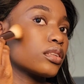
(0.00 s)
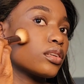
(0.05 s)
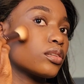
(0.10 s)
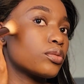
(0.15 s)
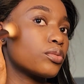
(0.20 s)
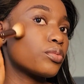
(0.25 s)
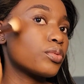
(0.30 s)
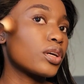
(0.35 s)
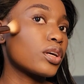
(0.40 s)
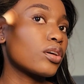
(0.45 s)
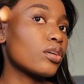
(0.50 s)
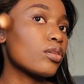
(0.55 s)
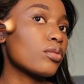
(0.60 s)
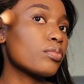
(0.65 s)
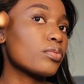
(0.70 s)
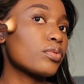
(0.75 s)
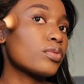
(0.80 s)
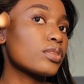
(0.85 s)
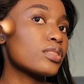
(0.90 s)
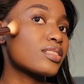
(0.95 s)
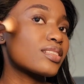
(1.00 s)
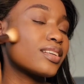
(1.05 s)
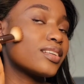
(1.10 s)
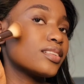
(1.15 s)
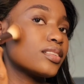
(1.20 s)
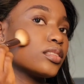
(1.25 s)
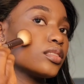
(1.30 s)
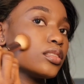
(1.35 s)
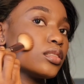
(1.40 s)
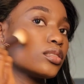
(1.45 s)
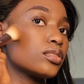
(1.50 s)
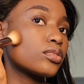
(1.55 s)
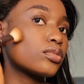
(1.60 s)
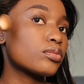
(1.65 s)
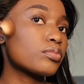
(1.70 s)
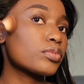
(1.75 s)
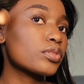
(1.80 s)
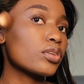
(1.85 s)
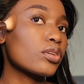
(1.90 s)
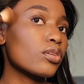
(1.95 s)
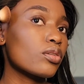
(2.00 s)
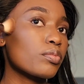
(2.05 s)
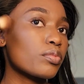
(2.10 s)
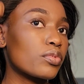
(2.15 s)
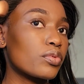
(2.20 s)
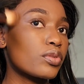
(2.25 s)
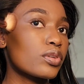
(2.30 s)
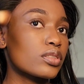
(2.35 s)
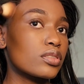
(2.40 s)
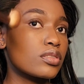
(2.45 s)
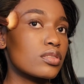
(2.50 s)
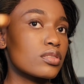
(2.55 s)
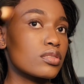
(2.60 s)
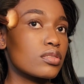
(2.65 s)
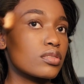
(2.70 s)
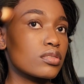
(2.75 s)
away upwards, a little bit upwards.